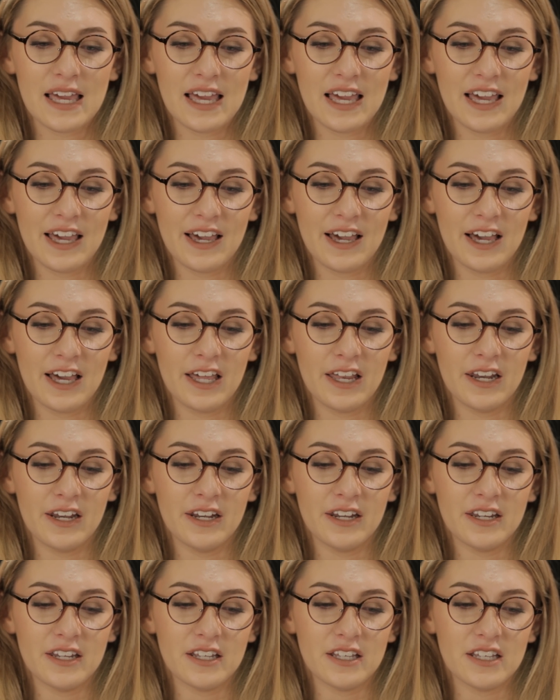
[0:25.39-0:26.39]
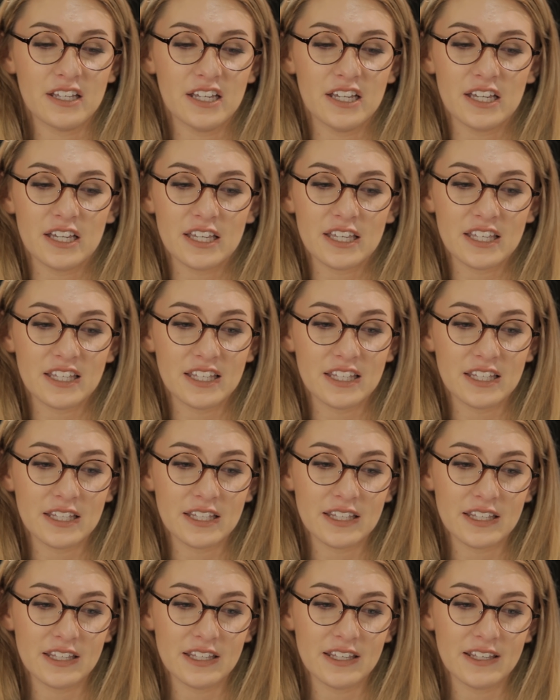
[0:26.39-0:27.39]
And
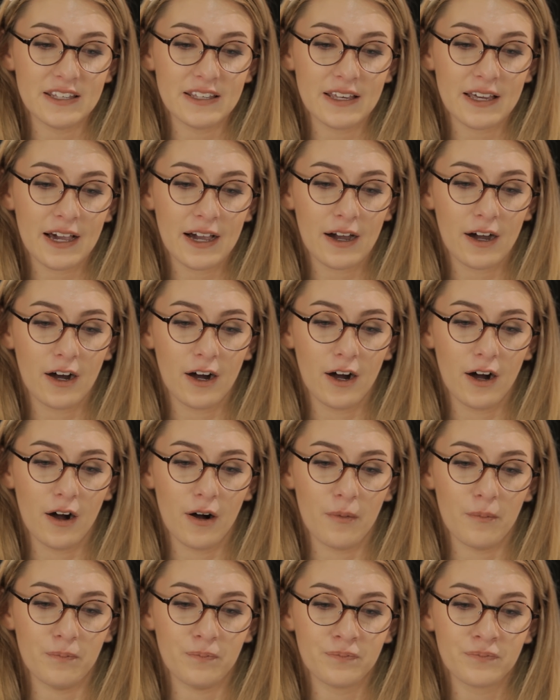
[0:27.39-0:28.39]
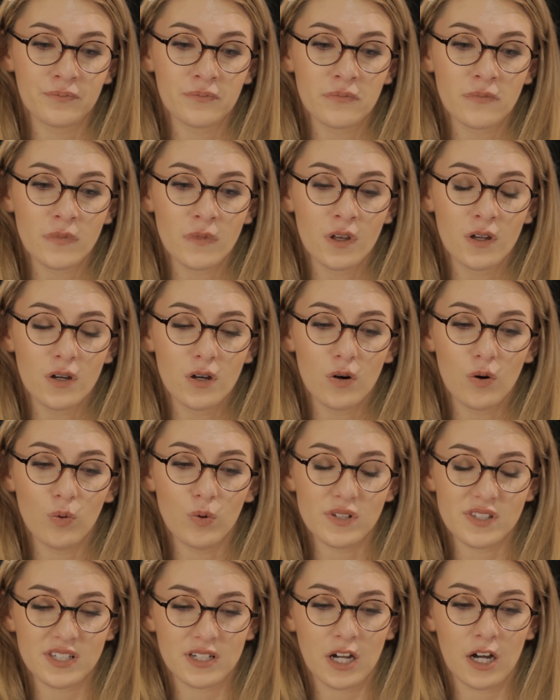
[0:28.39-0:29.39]
he
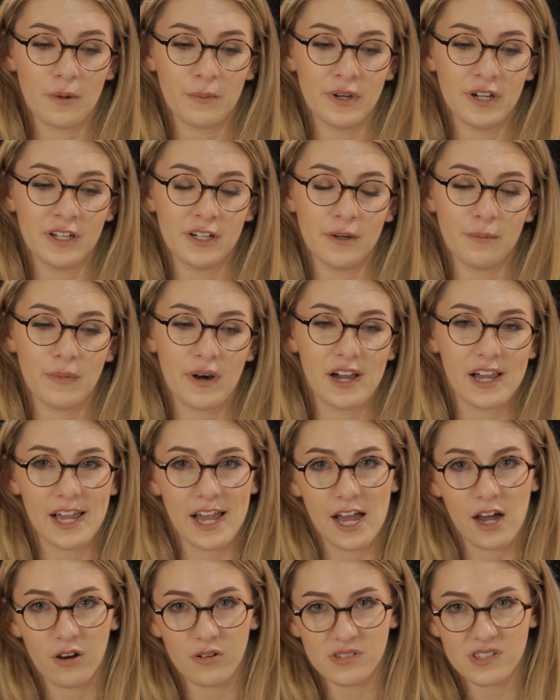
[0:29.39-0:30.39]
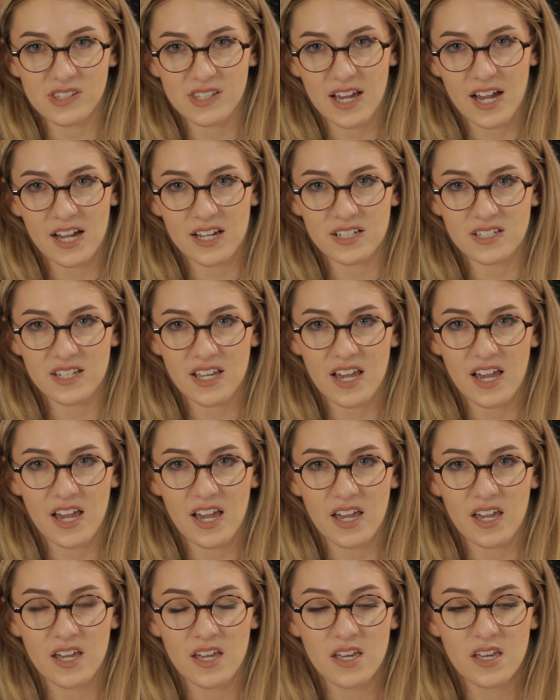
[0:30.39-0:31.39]
was coming to my house that
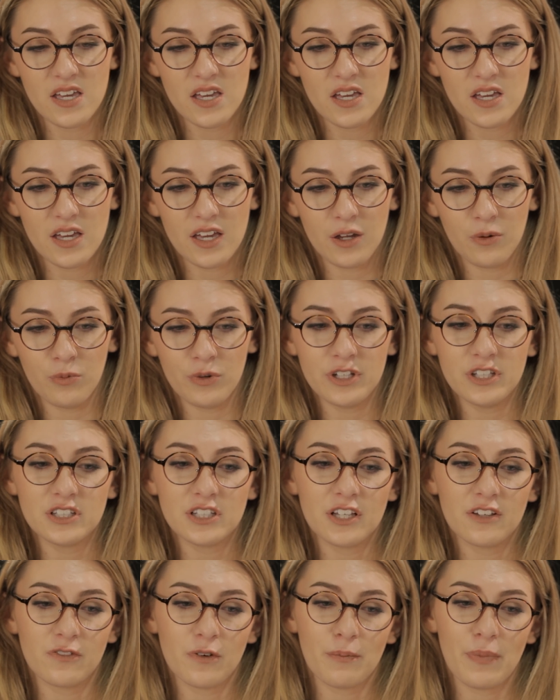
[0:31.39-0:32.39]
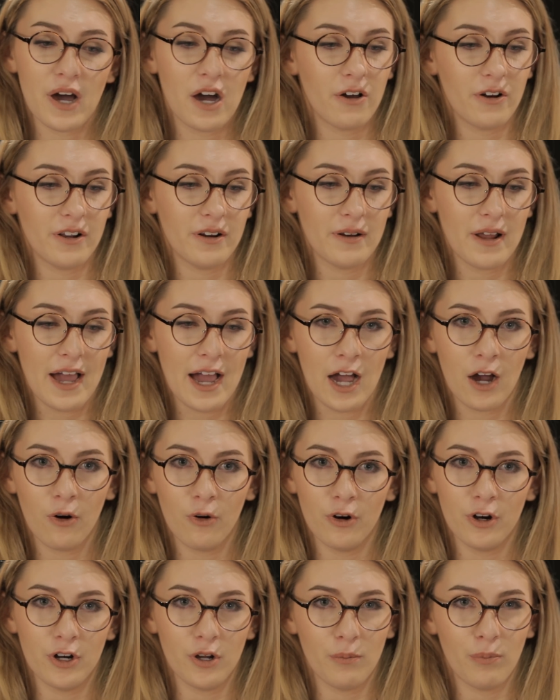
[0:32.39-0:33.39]
day. And we live about an
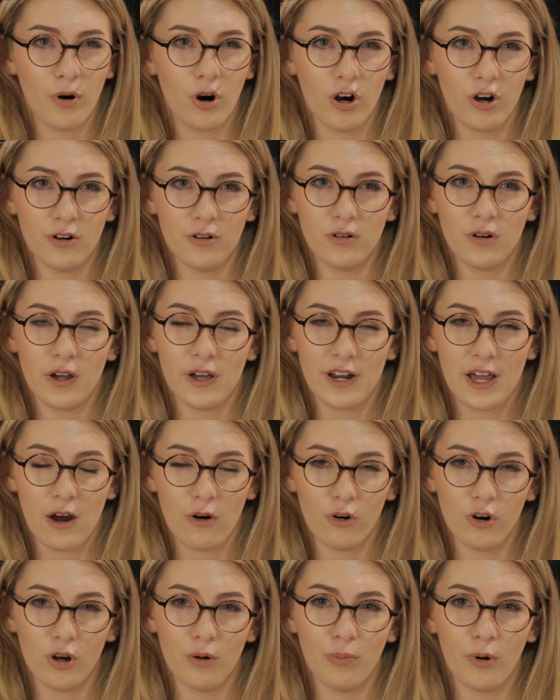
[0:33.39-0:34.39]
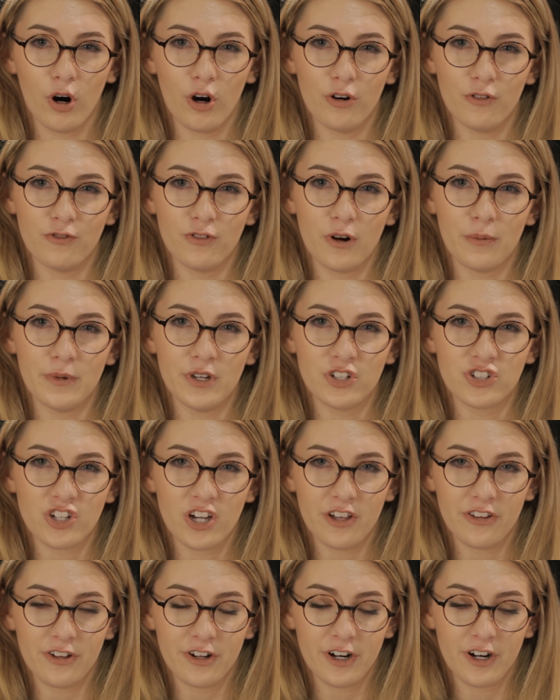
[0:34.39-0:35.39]
hour apart from each
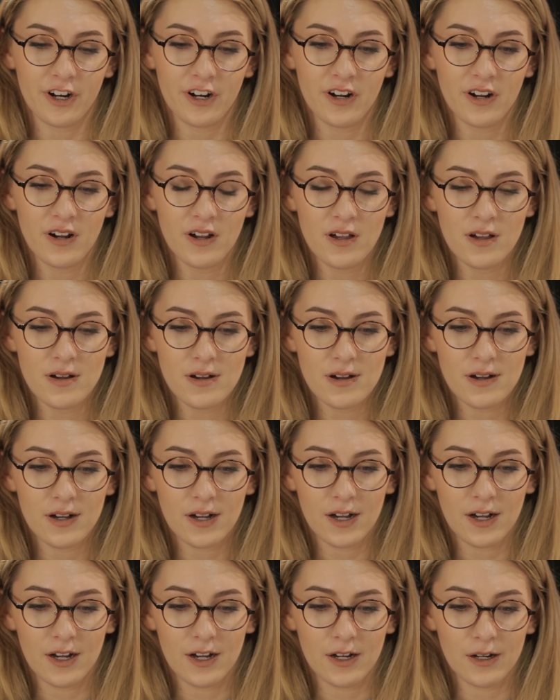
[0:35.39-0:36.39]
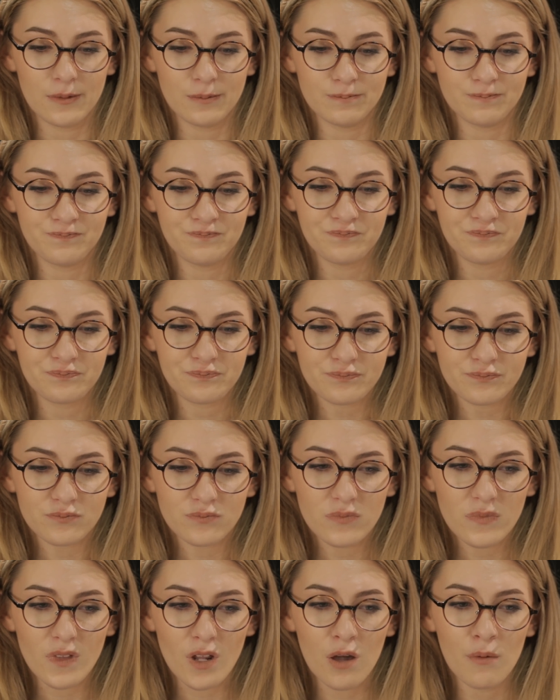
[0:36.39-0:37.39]
other.
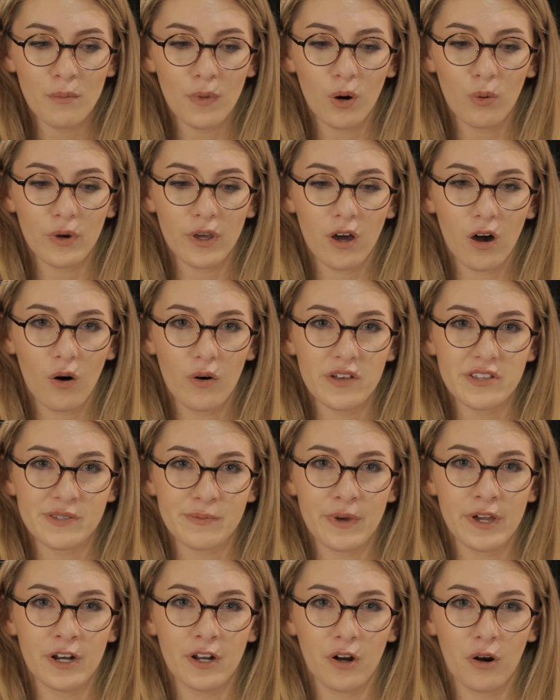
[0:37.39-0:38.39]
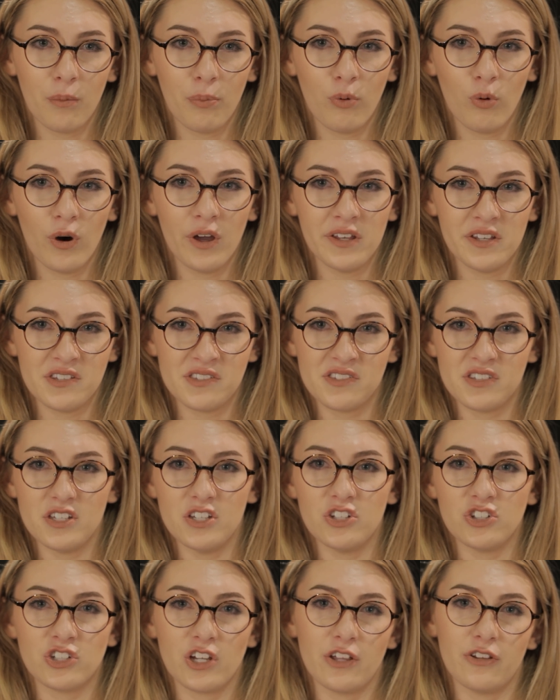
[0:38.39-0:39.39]
But we always made it a point to see
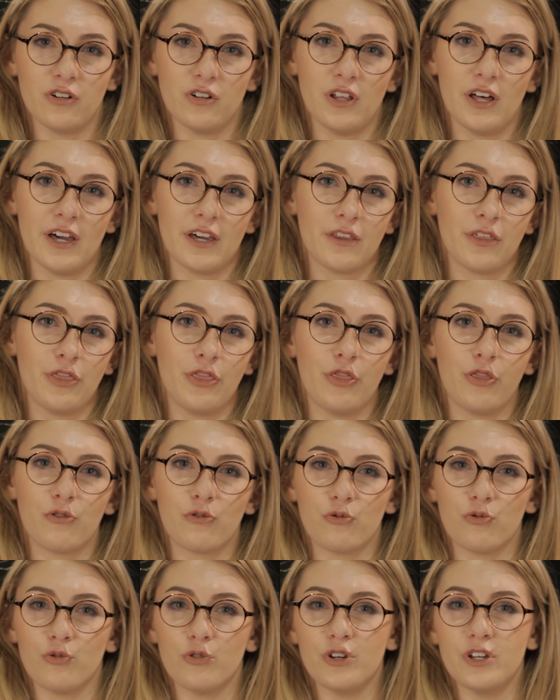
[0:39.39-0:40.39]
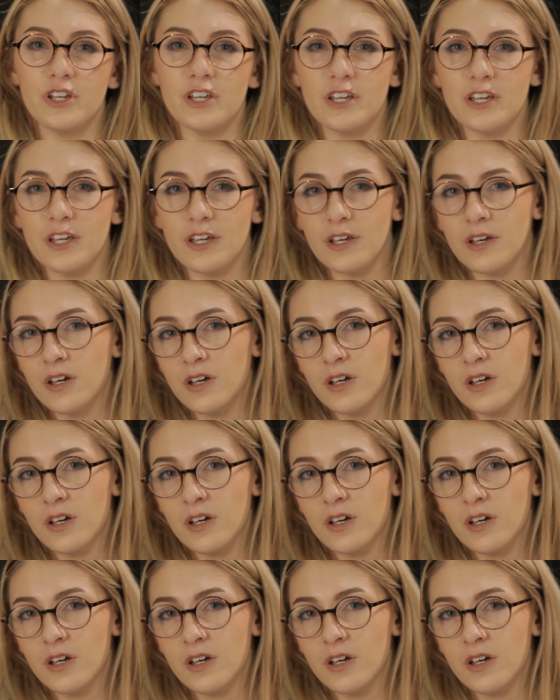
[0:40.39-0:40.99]
each other like 2,